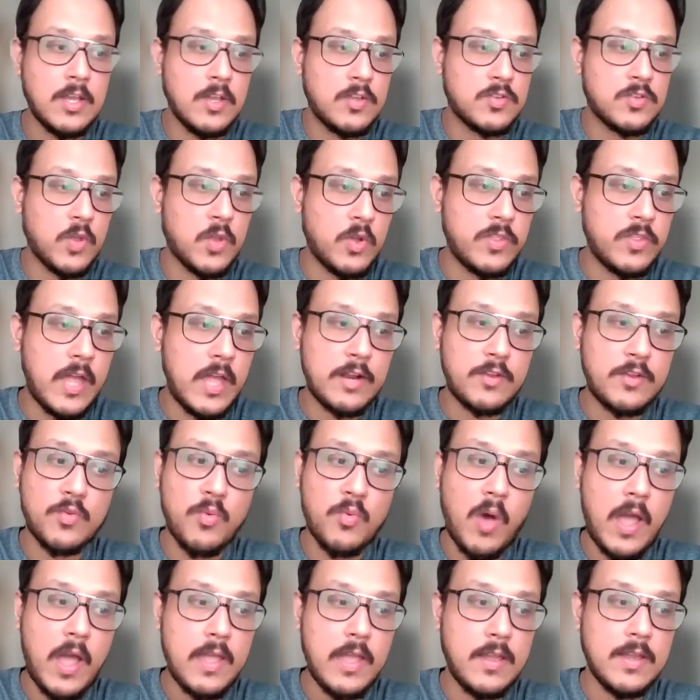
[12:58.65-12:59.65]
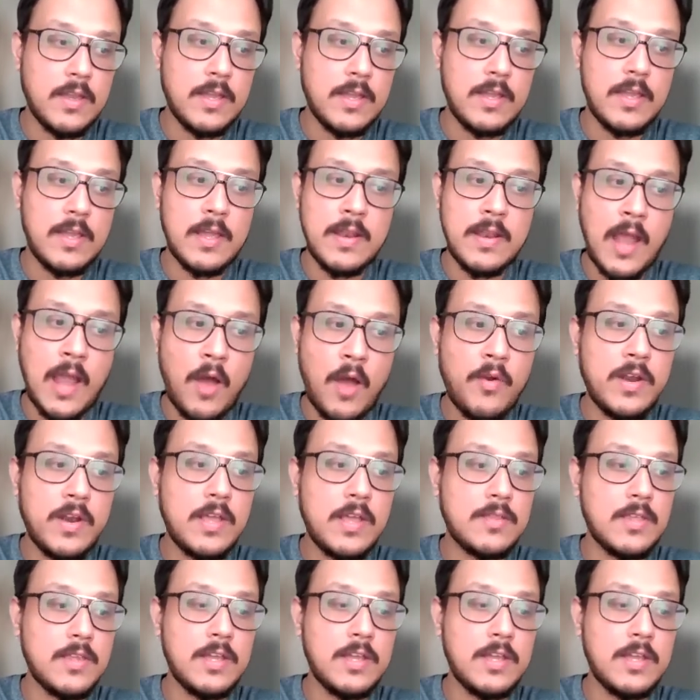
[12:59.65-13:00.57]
So that's why nowadays